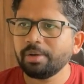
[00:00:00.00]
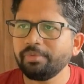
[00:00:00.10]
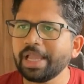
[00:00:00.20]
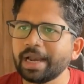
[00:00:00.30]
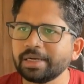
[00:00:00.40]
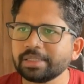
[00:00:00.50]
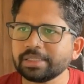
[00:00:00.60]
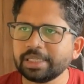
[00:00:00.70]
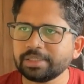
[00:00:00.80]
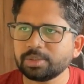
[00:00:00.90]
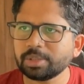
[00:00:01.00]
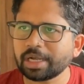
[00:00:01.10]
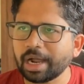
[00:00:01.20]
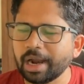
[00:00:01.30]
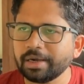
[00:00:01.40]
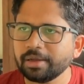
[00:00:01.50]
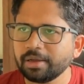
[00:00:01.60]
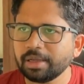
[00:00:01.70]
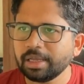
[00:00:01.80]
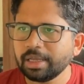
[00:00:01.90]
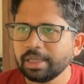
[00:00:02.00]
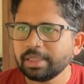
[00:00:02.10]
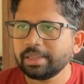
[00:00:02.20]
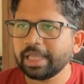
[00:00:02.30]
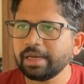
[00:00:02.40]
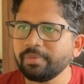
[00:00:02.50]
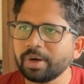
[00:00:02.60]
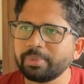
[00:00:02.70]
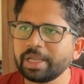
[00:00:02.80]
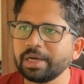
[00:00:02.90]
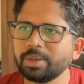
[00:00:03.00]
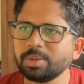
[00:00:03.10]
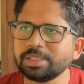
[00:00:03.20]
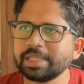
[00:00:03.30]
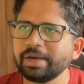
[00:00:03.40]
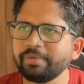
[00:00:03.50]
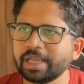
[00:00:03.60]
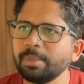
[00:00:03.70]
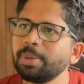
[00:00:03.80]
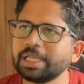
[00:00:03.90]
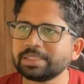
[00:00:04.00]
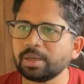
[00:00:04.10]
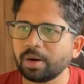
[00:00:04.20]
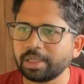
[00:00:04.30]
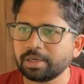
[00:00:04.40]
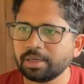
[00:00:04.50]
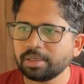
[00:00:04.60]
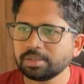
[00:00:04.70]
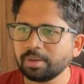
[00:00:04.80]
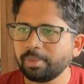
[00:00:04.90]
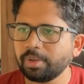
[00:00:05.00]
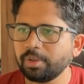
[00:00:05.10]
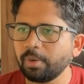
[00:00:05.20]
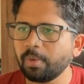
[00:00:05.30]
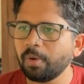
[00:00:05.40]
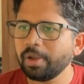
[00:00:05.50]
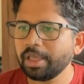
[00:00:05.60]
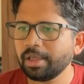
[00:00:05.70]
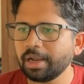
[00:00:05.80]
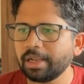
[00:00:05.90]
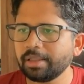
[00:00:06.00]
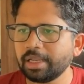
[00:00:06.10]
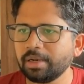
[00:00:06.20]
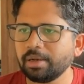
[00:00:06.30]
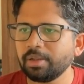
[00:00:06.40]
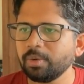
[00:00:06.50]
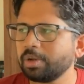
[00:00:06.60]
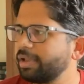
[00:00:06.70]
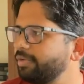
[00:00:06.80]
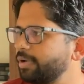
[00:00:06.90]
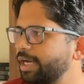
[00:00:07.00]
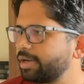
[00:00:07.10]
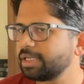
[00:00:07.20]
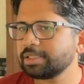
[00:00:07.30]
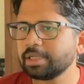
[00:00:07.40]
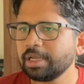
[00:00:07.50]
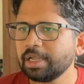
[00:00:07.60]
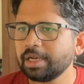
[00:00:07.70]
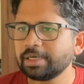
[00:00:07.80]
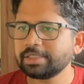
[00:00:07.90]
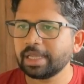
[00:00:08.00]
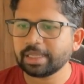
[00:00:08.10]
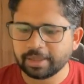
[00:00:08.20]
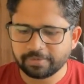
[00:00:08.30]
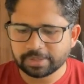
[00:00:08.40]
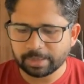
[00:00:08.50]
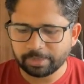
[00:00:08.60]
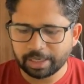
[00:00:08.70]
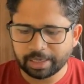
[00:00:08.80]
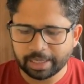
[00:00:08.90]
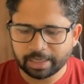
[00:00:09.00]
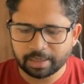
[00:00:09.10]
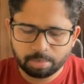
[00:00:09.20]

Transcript: we added the things to the cart. Then what we can do is then we can place the order. So you go here and then you give your address. Let's say I give something like